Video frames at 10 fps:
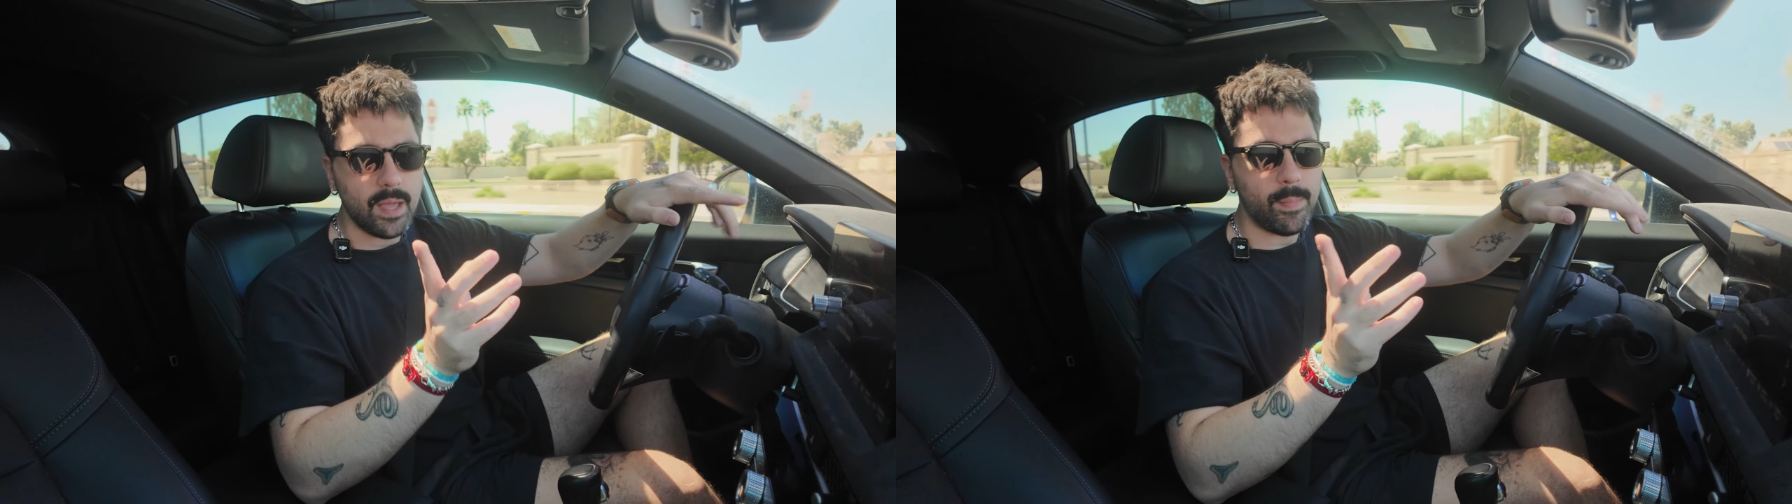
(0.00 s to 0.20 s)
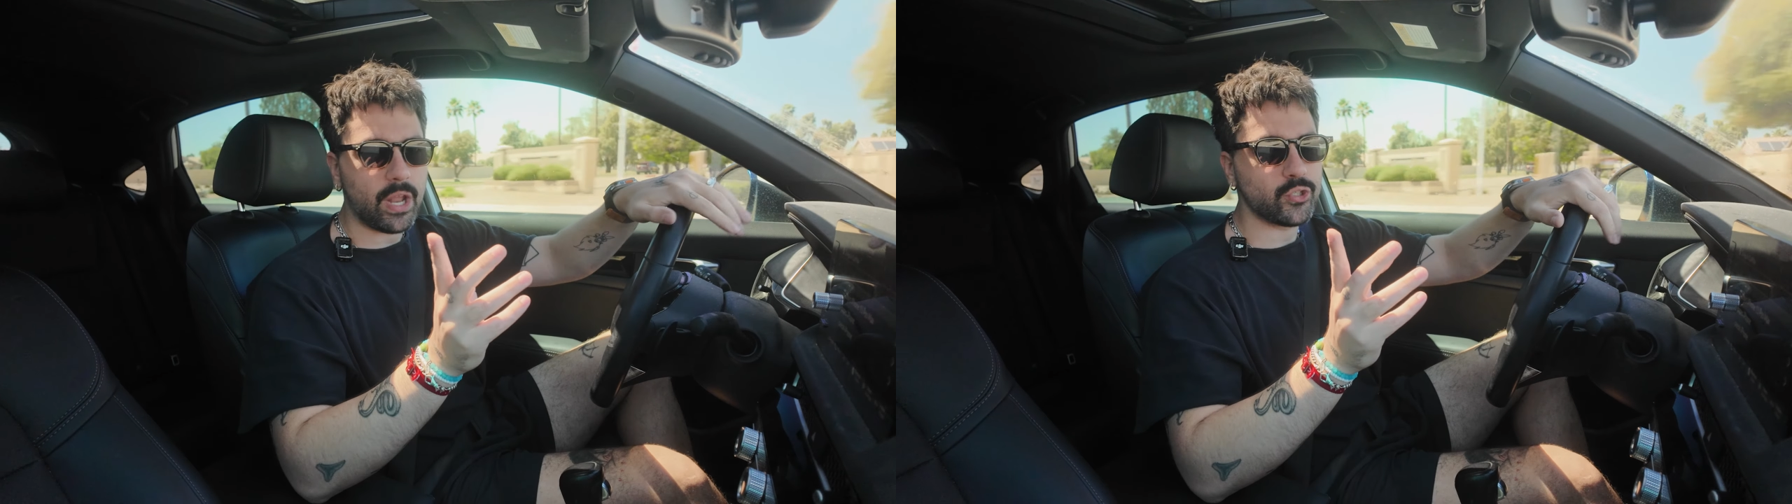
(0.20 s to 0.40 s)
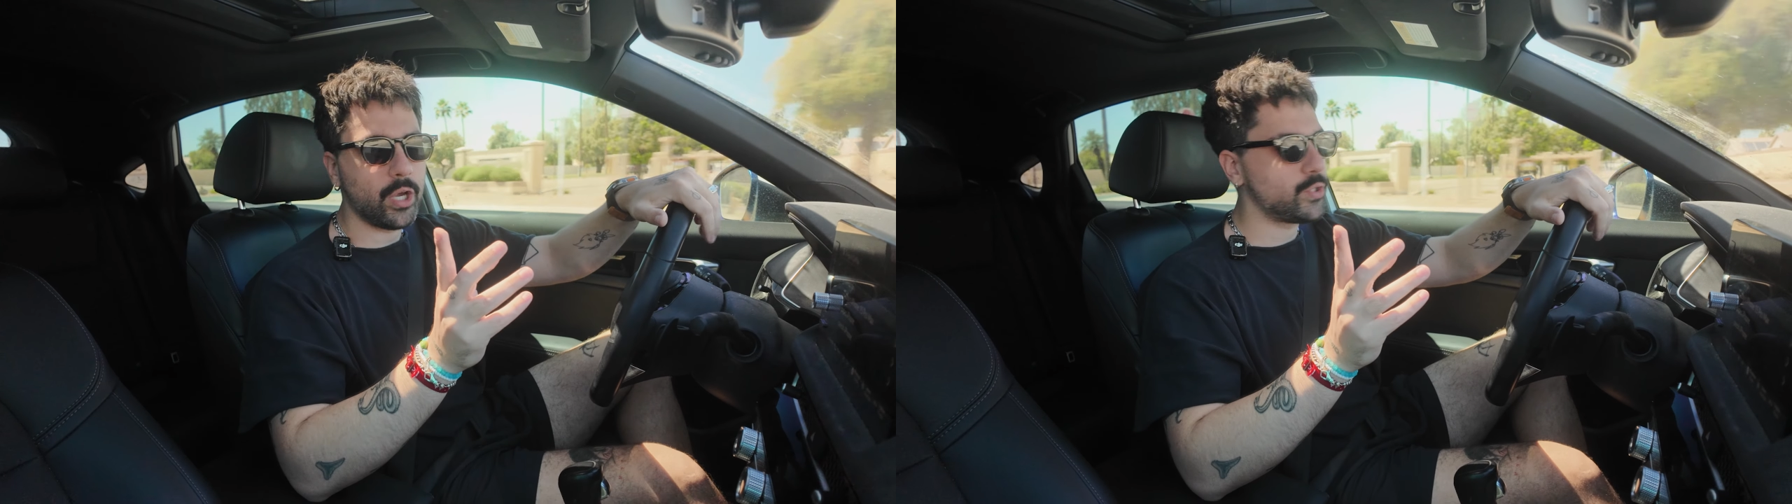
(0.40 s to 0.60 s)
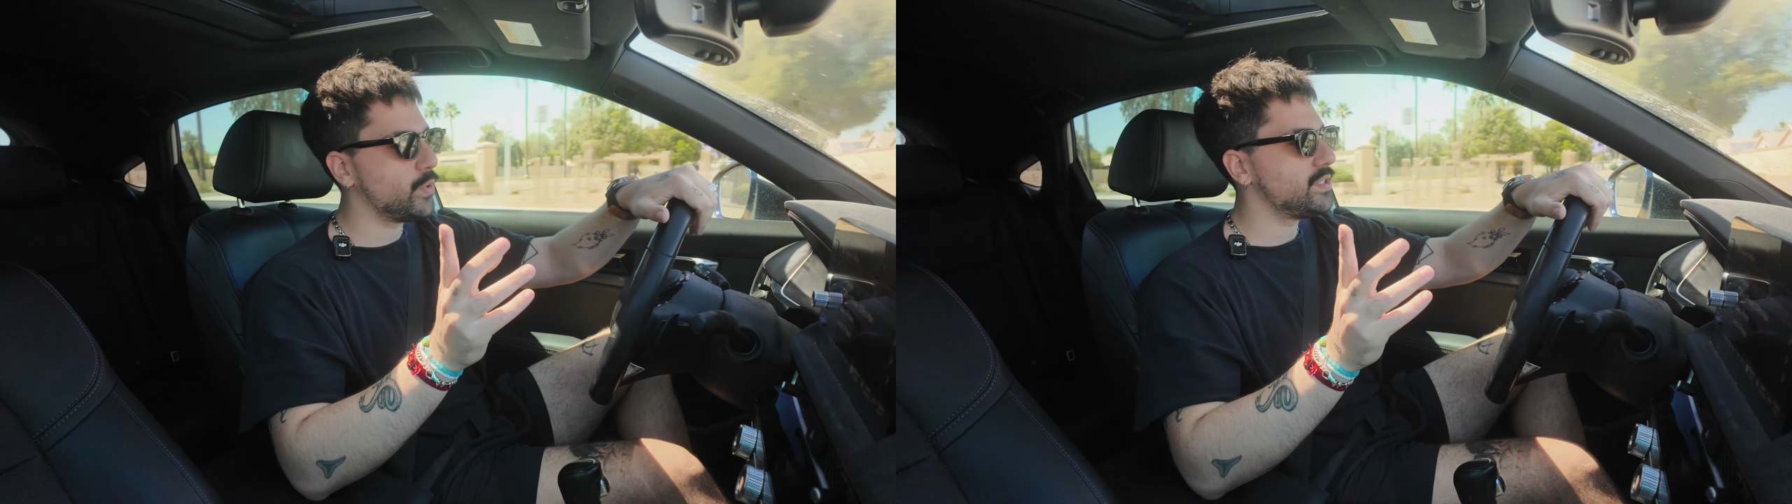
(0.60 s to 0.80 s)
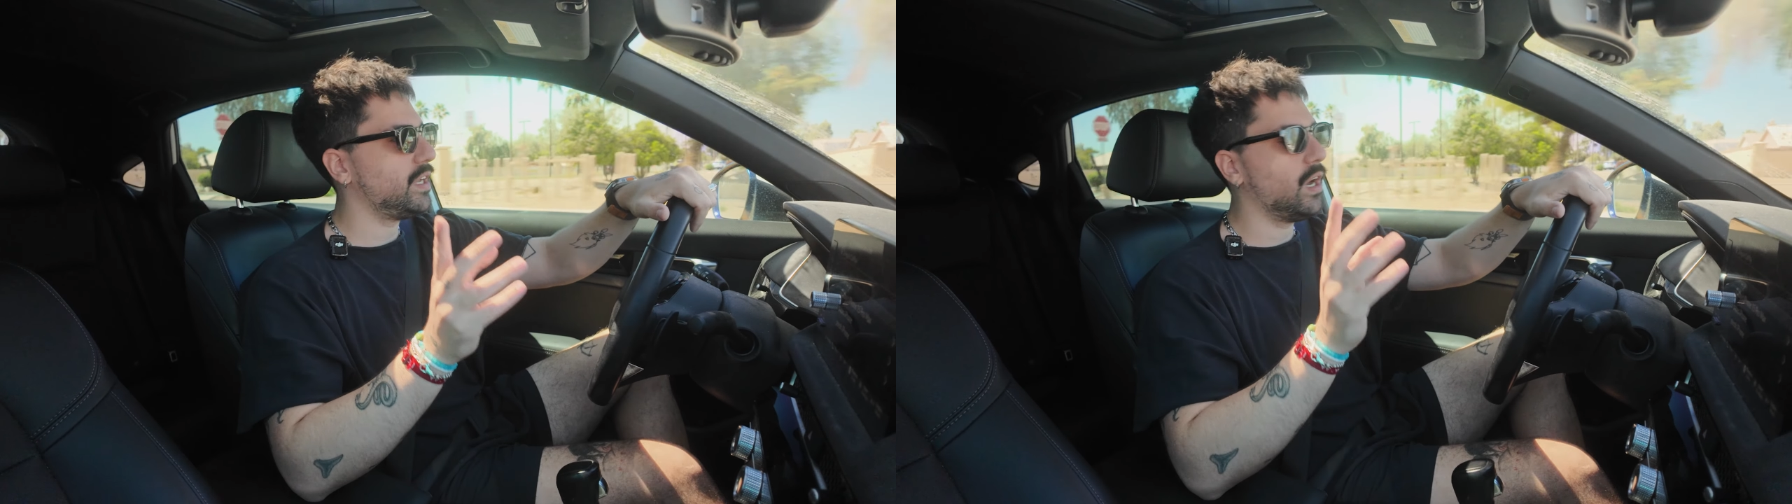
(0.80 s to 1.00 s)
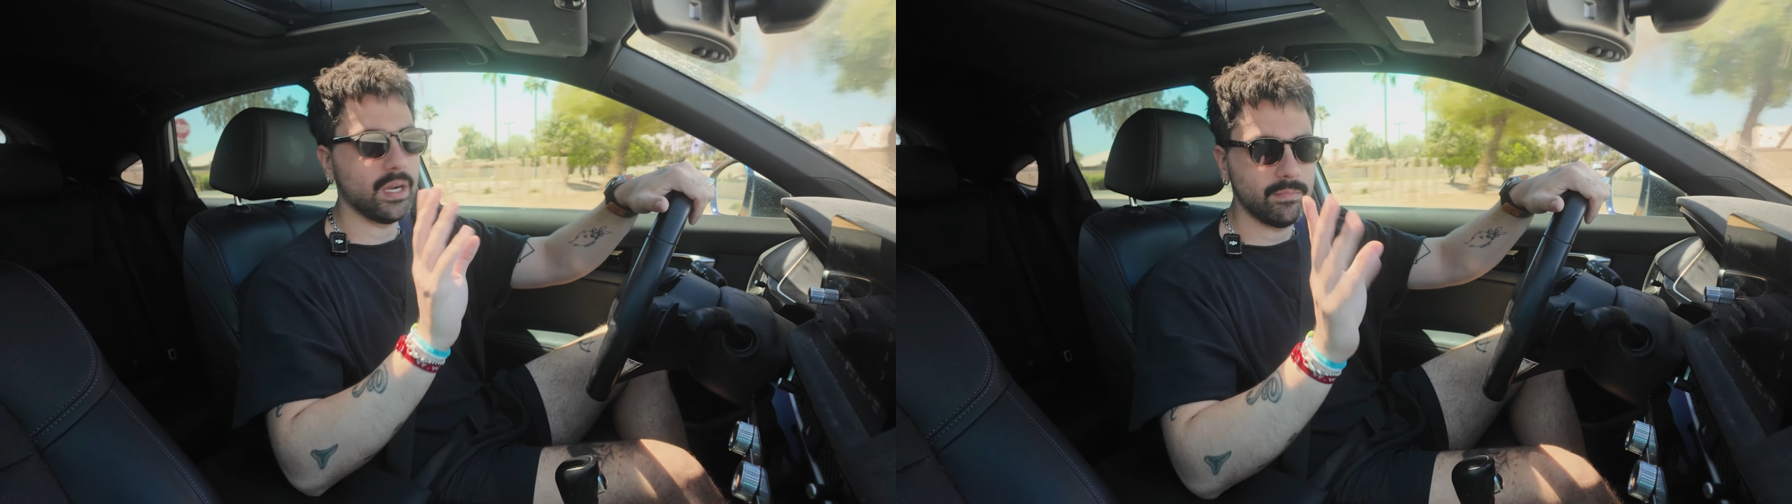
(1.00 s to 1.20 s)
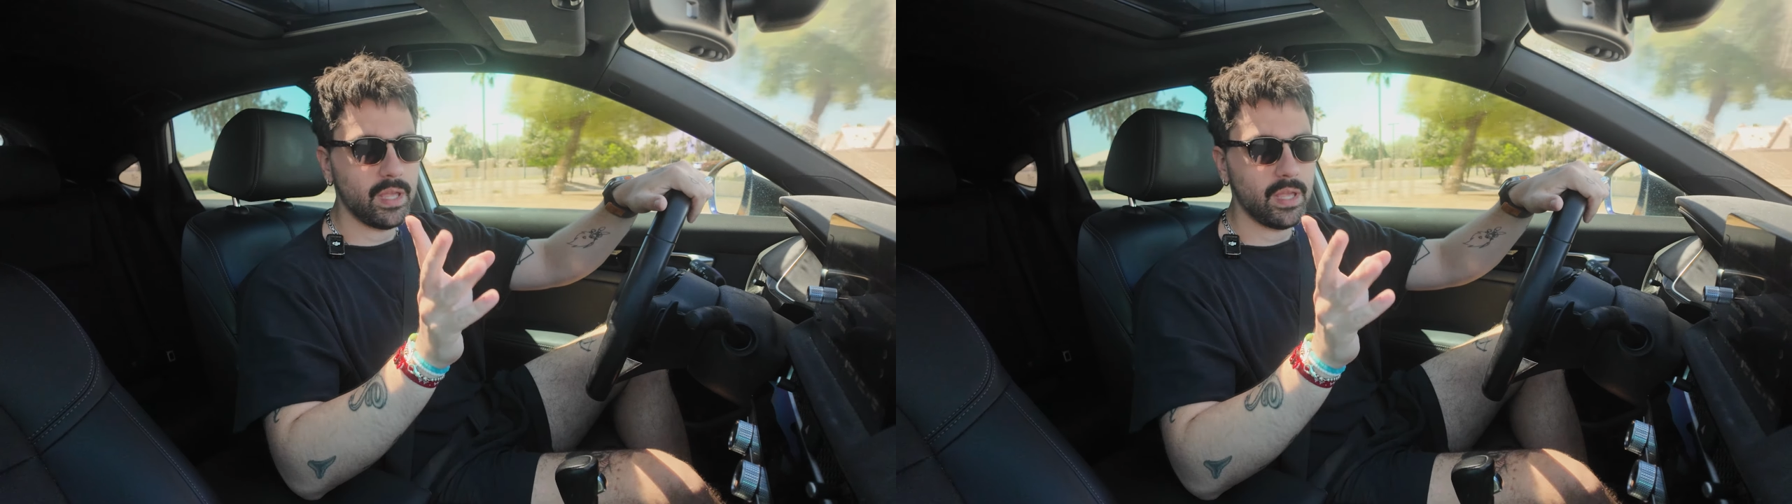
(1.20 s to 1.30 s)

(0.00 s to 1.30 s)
but I'll show you which ones they are.